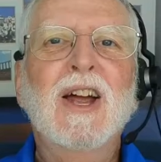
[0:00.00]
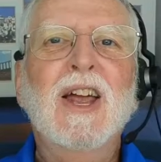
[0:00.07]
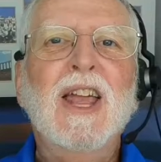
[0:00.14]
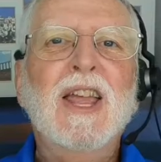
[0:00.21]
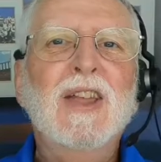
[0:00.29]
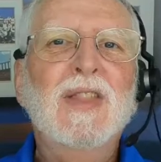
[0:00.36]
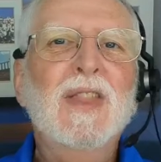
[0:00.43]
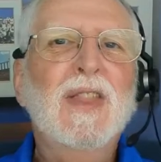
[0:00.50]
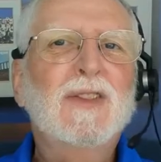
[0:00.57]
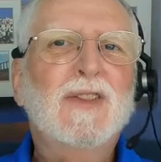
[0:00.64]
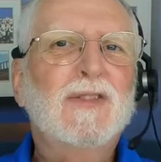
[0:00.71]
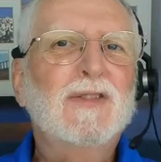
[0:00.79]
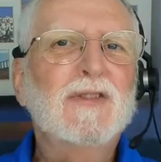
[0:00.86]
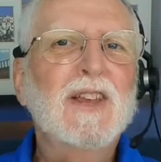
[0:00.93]
In
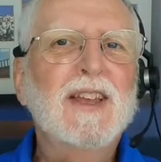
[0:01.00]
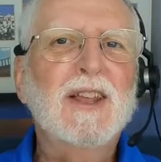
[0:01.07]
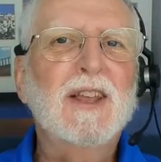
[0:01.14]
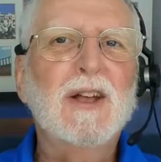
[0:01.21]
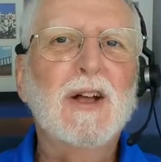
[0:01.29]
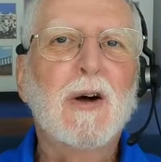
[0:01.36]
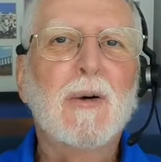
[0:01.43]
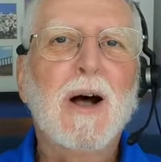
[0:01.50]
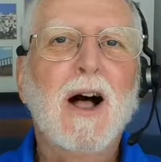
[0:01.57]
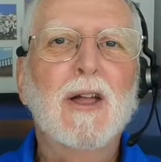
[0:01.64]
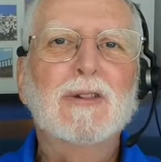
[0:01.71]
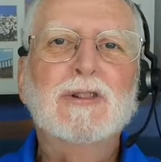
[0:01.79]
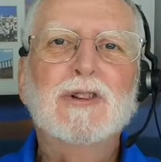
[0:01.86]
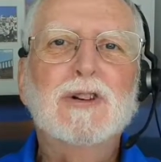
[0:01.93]
this video,
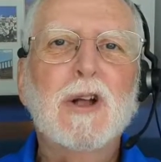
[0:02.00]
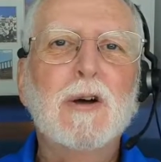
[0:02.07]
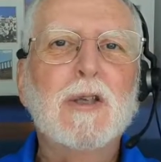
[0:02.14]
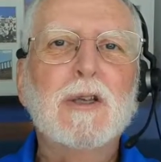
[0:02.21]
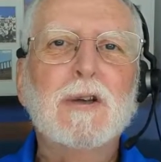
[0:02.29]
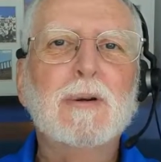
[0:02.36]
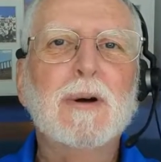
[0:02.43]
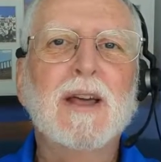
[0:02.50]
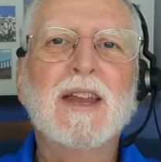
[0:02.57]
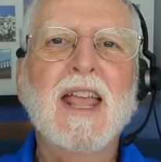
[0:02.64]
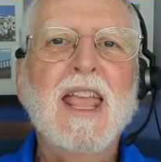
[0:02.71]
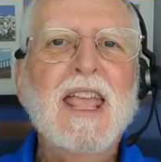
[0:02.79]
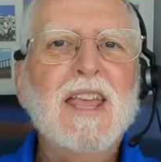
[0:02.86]
I'll show you an